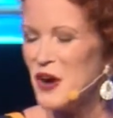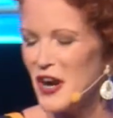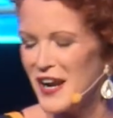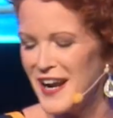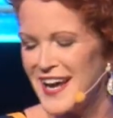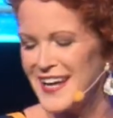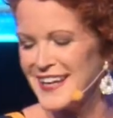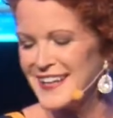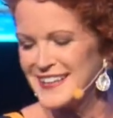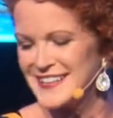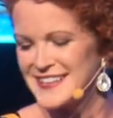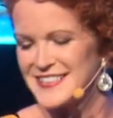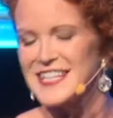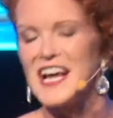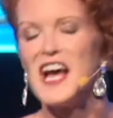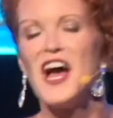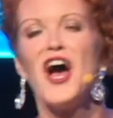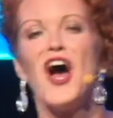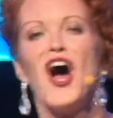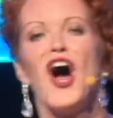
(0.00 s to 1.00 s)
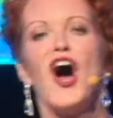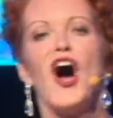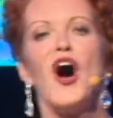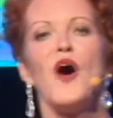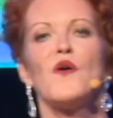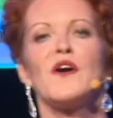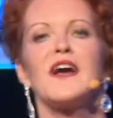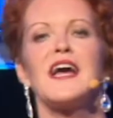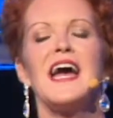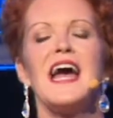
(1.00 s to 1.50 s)
more like it.
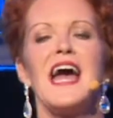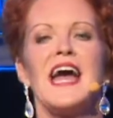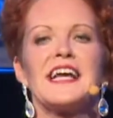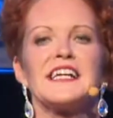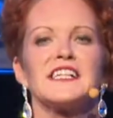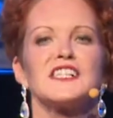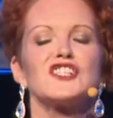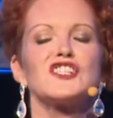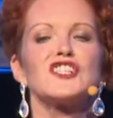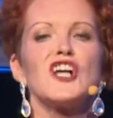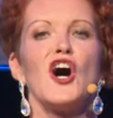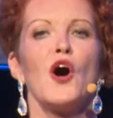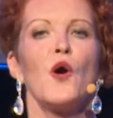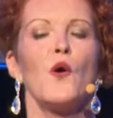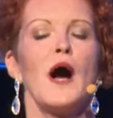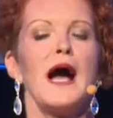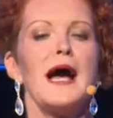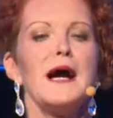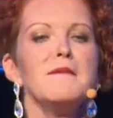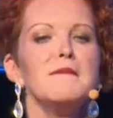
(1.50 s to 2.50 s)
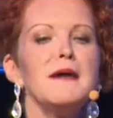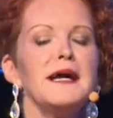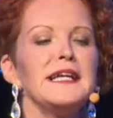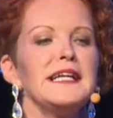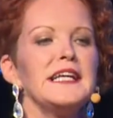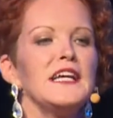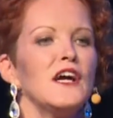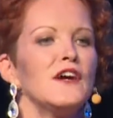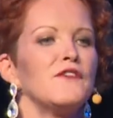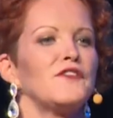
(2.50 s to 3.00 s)
Okay, so how
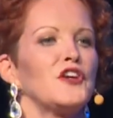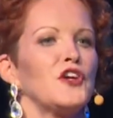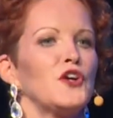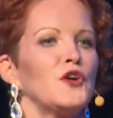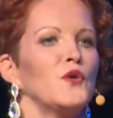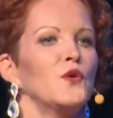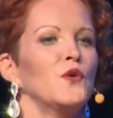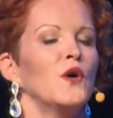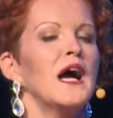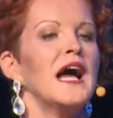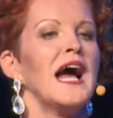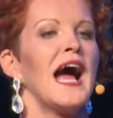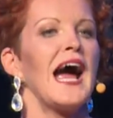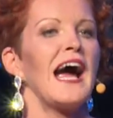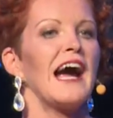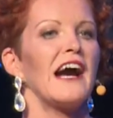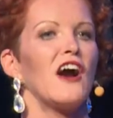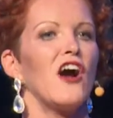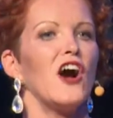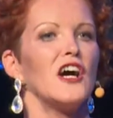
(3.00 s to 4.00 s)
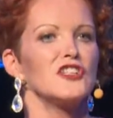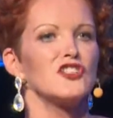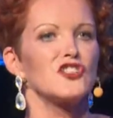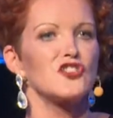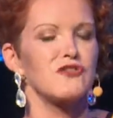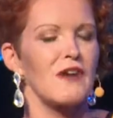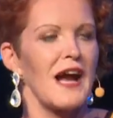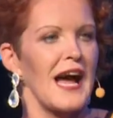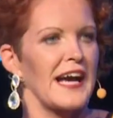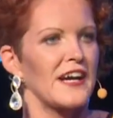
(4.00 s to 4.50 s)
many of you are on
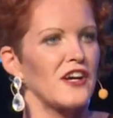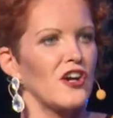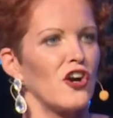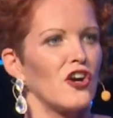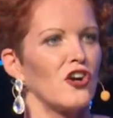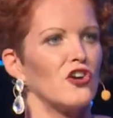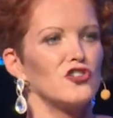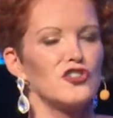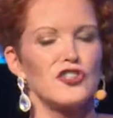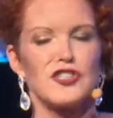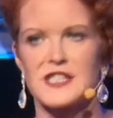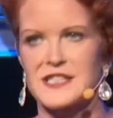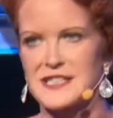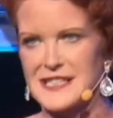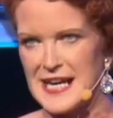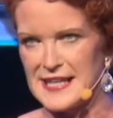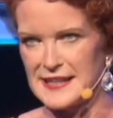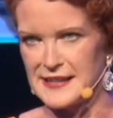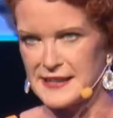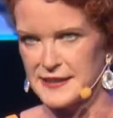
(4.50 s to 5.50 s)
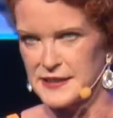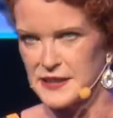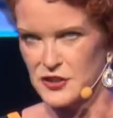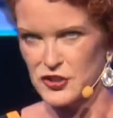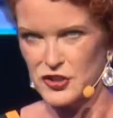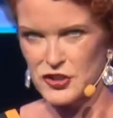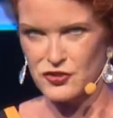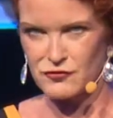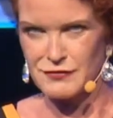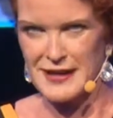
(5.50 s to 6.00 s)
track or understand it?
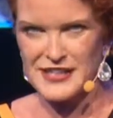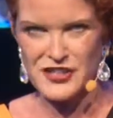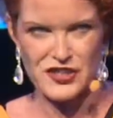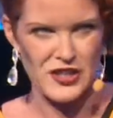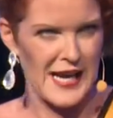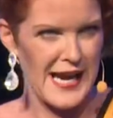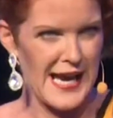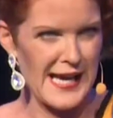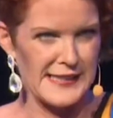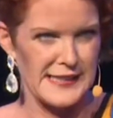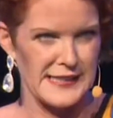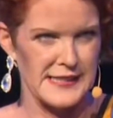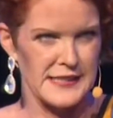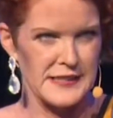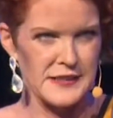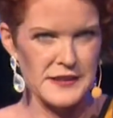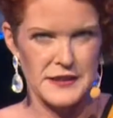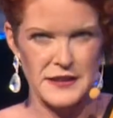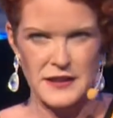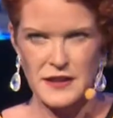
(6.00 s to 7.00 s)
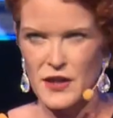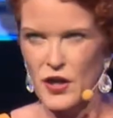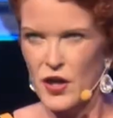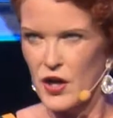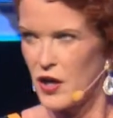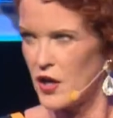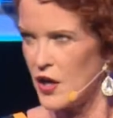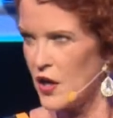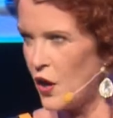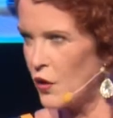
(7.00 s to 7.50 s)
Just raise your hands.
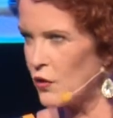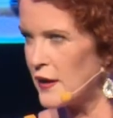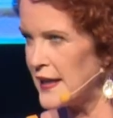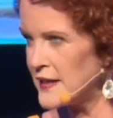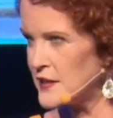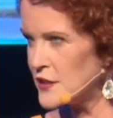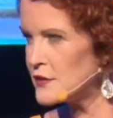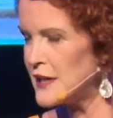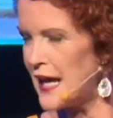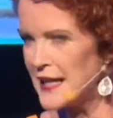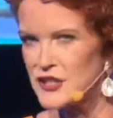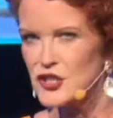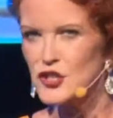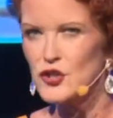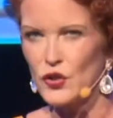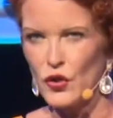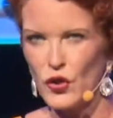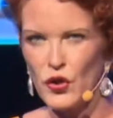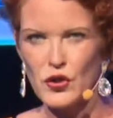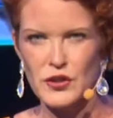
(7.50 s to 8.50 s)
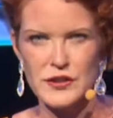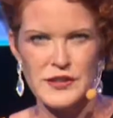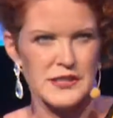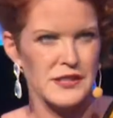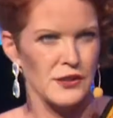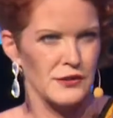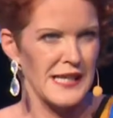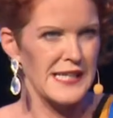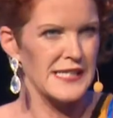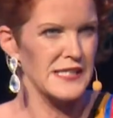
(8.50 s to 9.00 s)
Okay, so that's good.
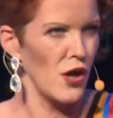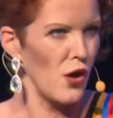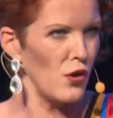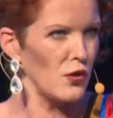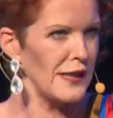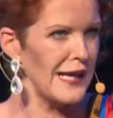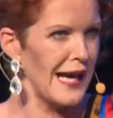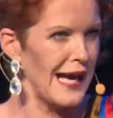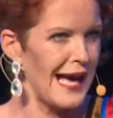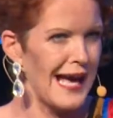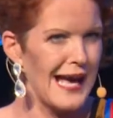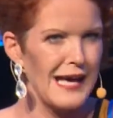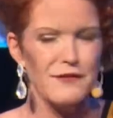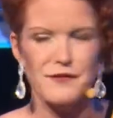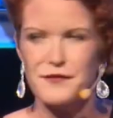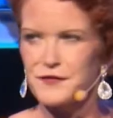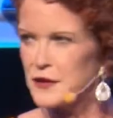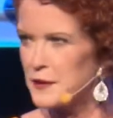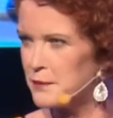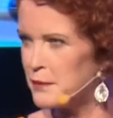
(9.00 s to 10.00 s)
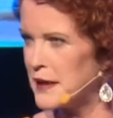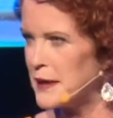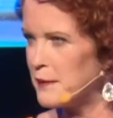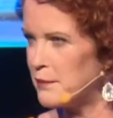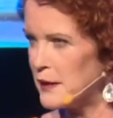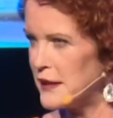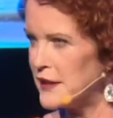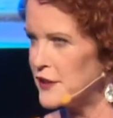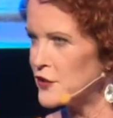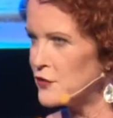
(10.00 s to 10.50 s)
So that's only a handful of
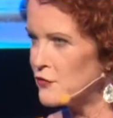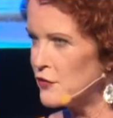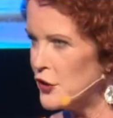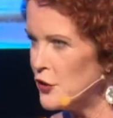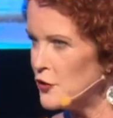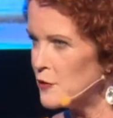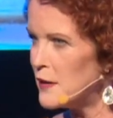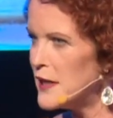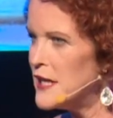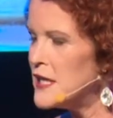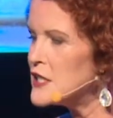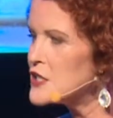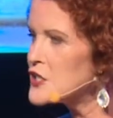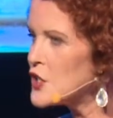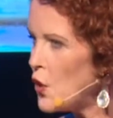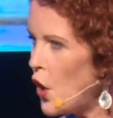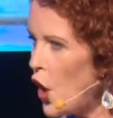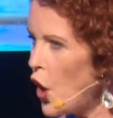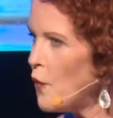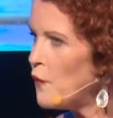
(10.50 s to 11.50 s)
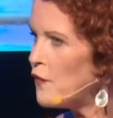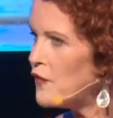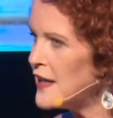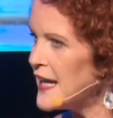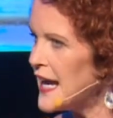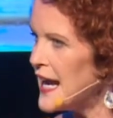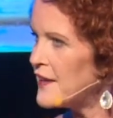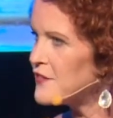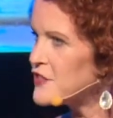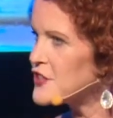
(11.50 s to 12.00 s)
people in the room. So
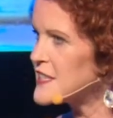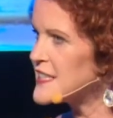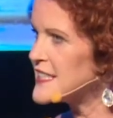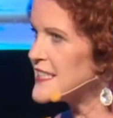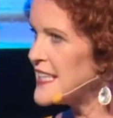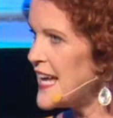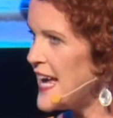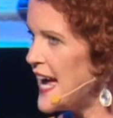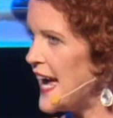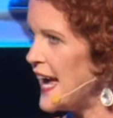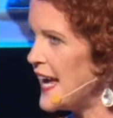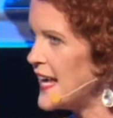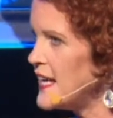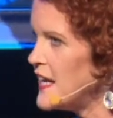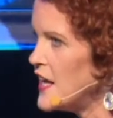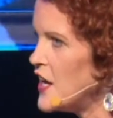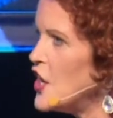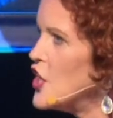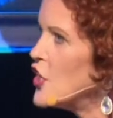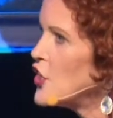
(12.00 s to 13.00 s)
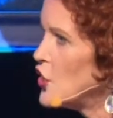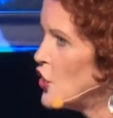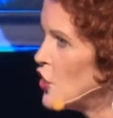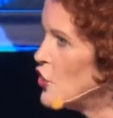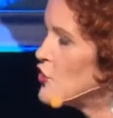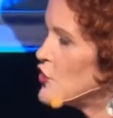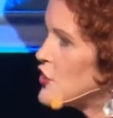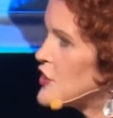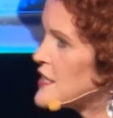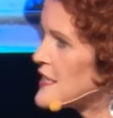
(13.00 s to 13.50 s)
hopefully after today,
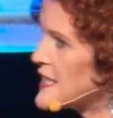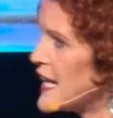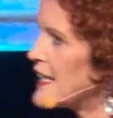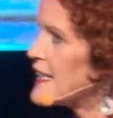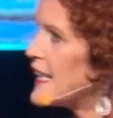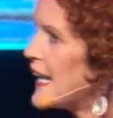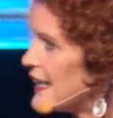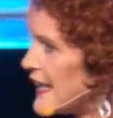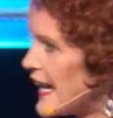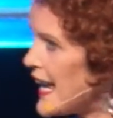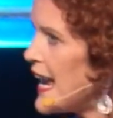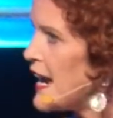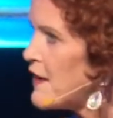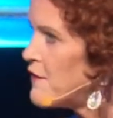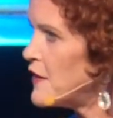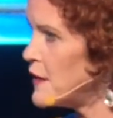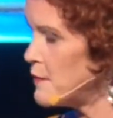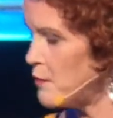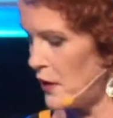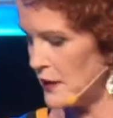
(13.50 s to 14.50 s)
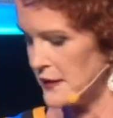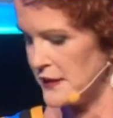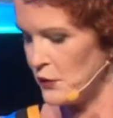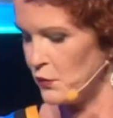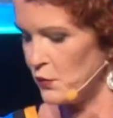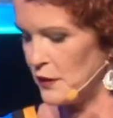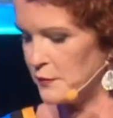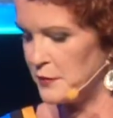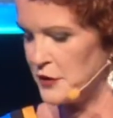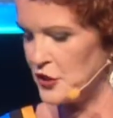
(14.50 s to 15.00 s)
you'll understand and everybody
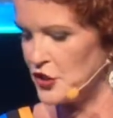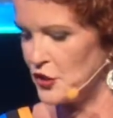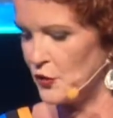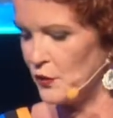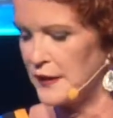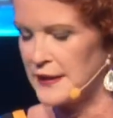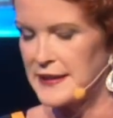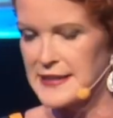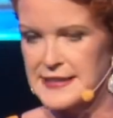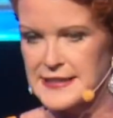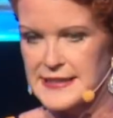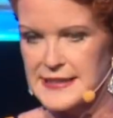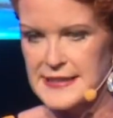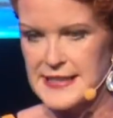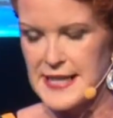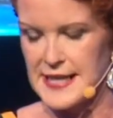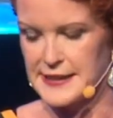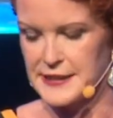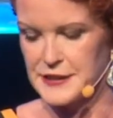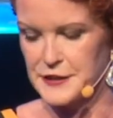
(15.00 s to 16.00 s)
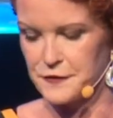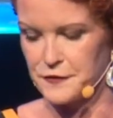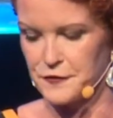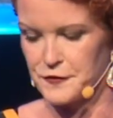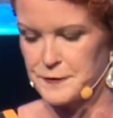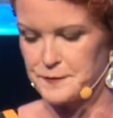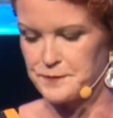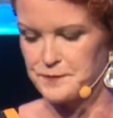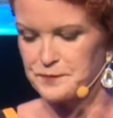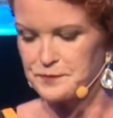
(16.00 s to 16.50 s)
will be doing this
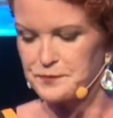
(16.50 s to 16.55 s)
incentive.